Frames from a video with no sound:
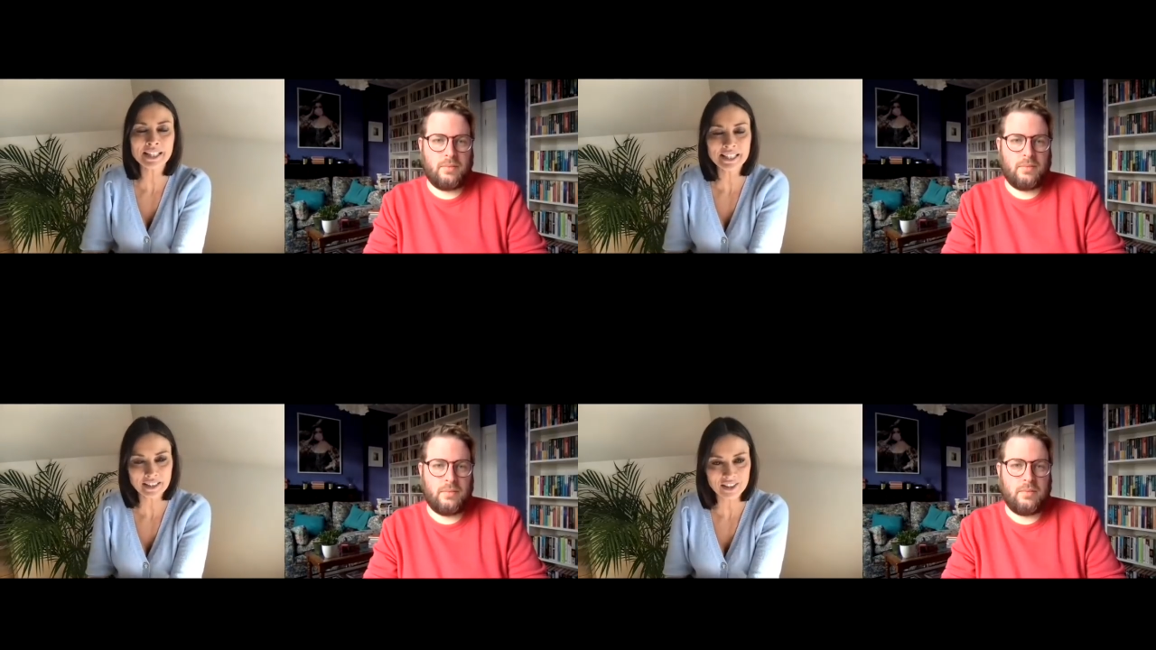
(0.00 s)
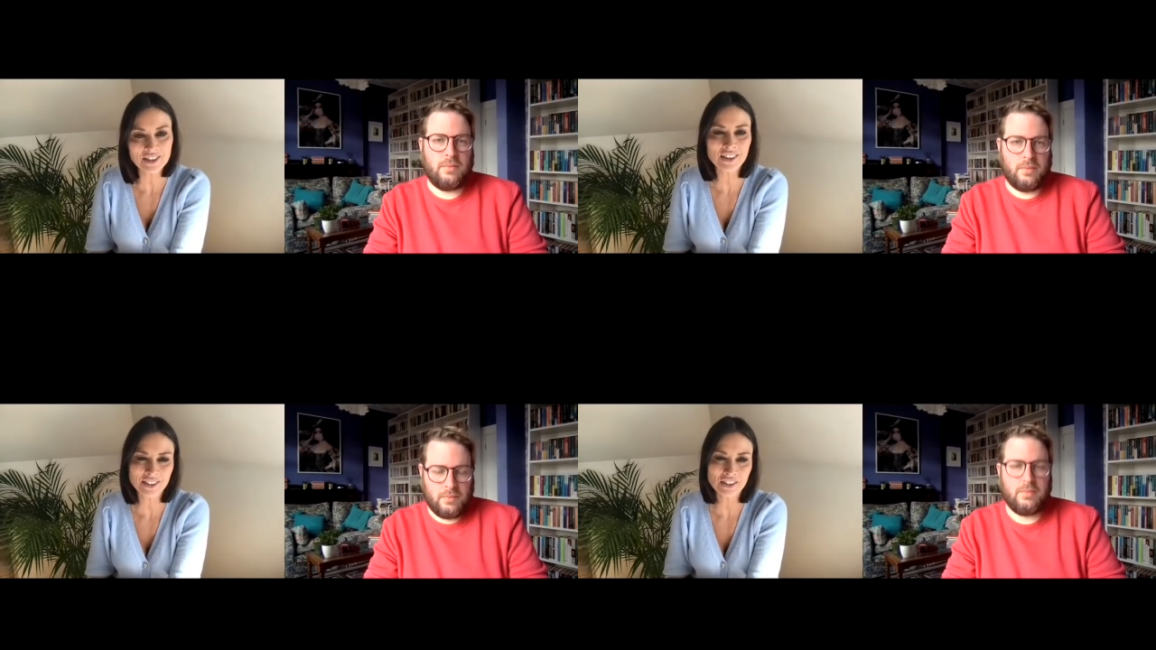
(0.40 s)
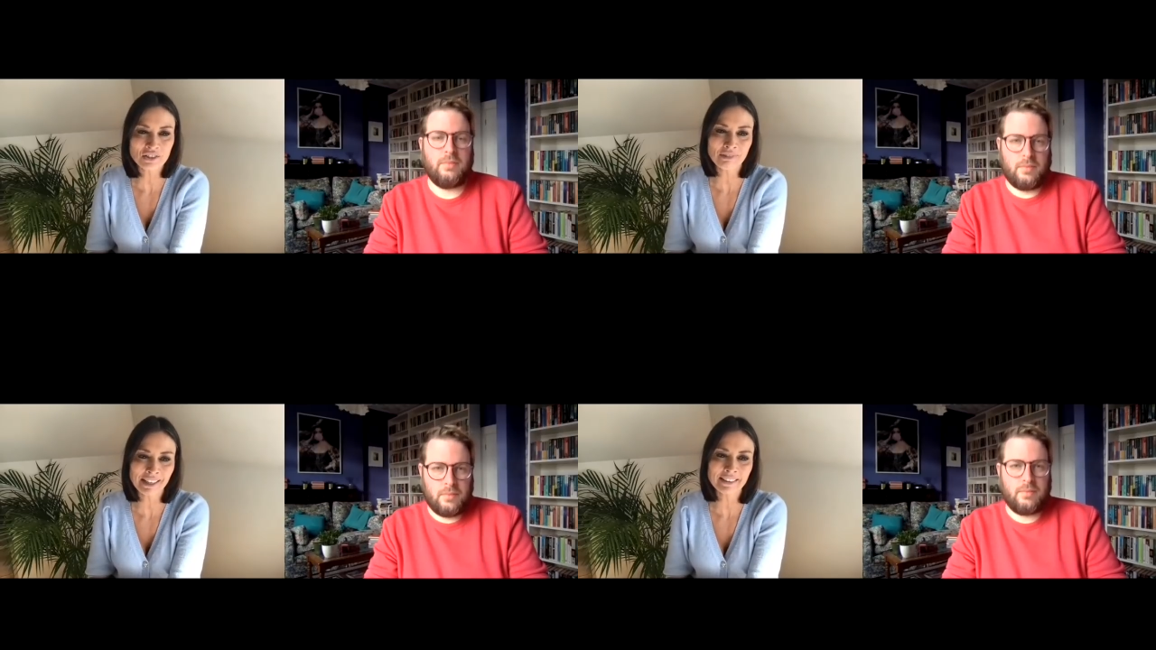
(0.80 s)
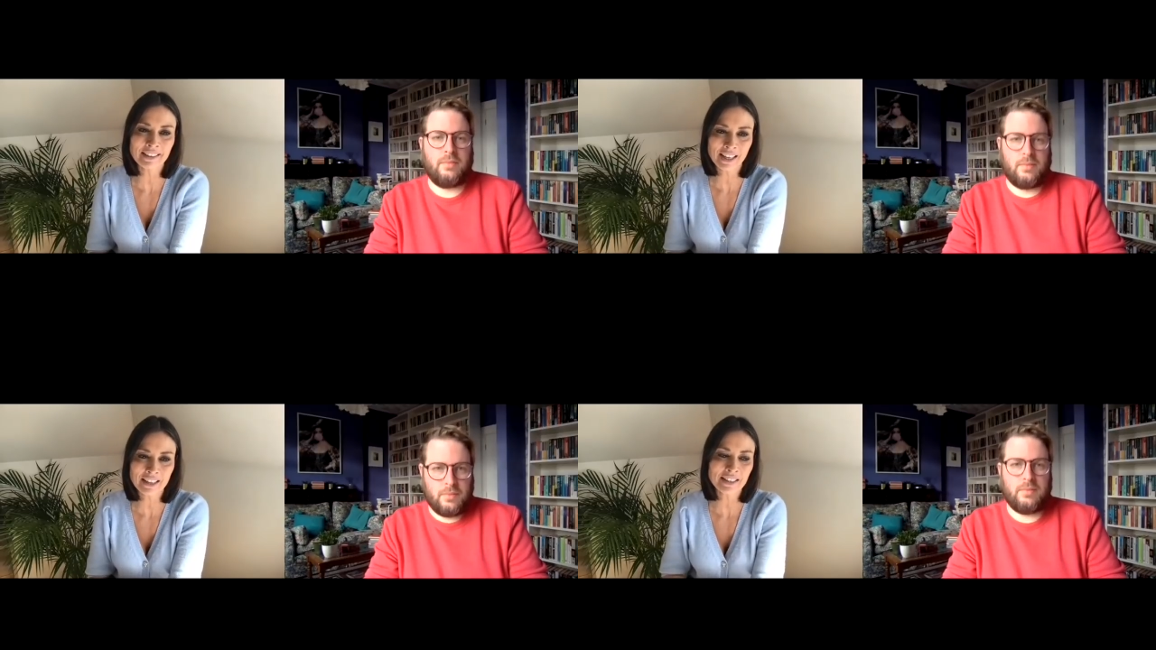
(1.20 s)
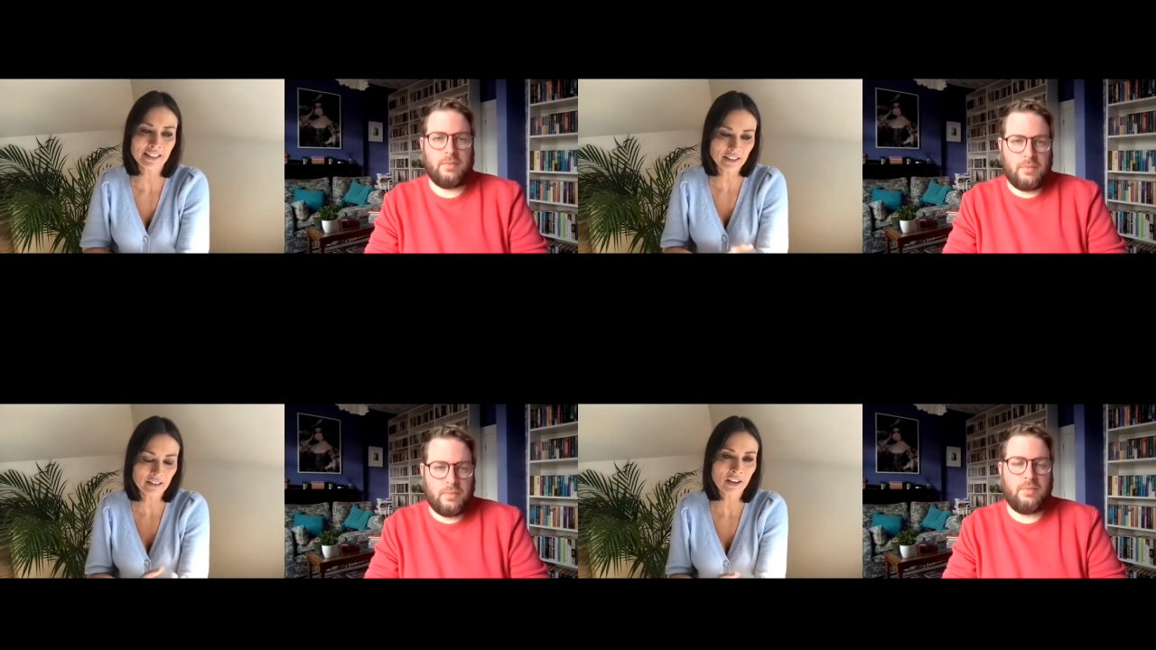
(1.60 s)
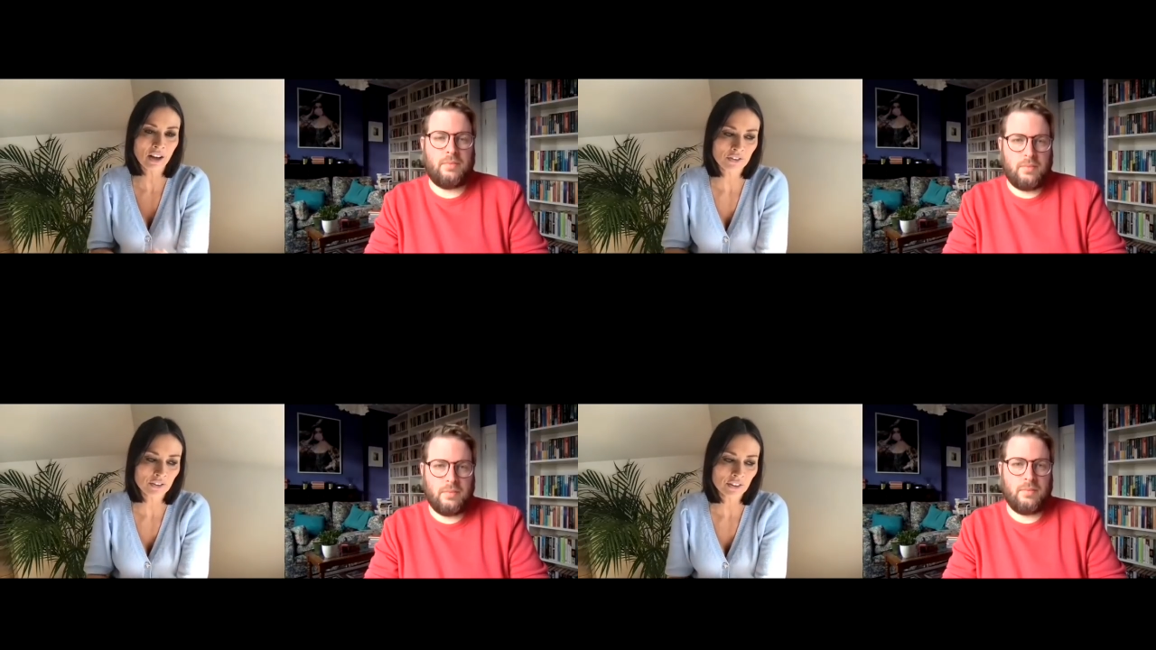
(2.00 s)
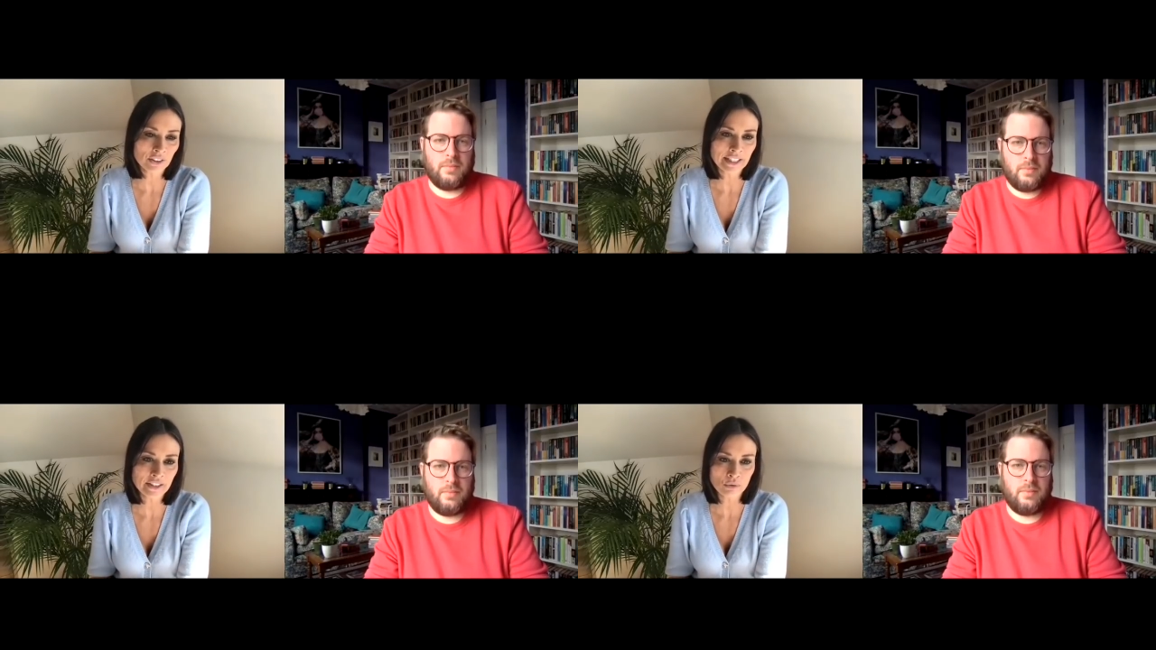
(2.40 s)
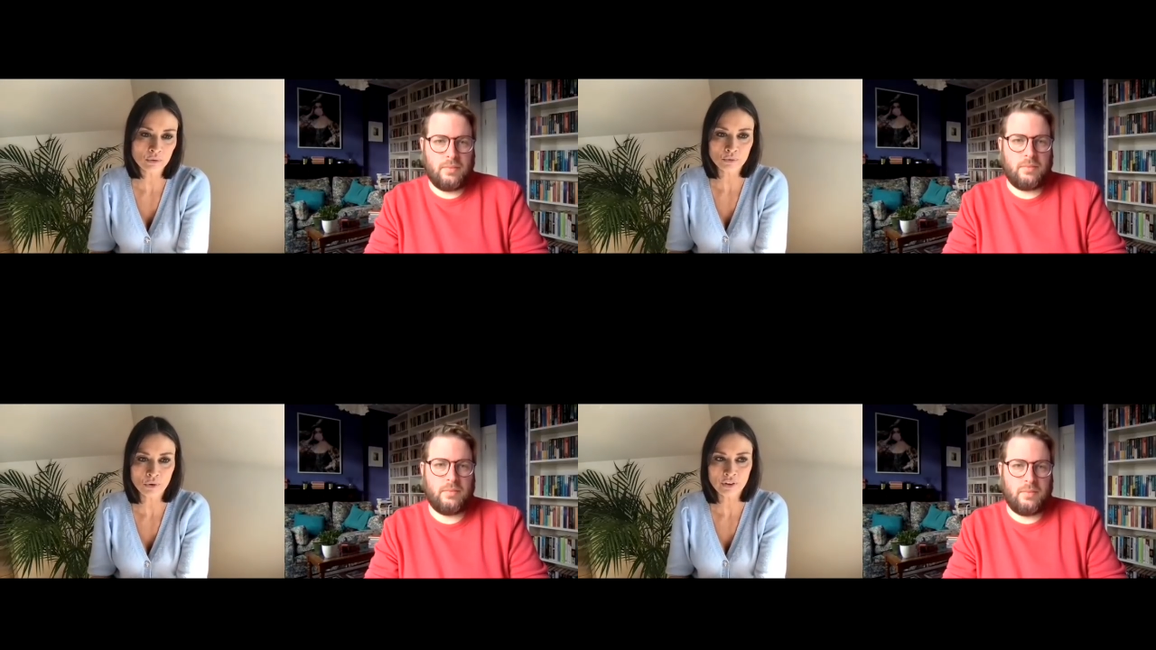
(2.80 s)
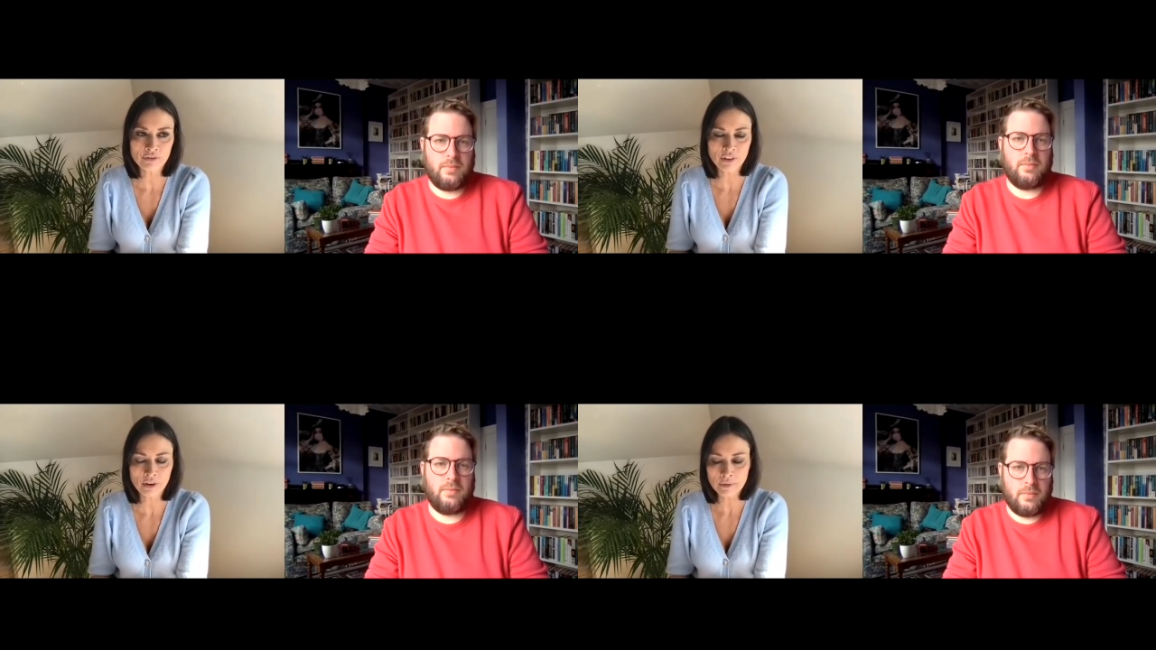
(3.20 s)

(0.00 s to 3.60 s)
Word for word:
Speaker 1: I started to read the classics, and, and Lolita was one of them.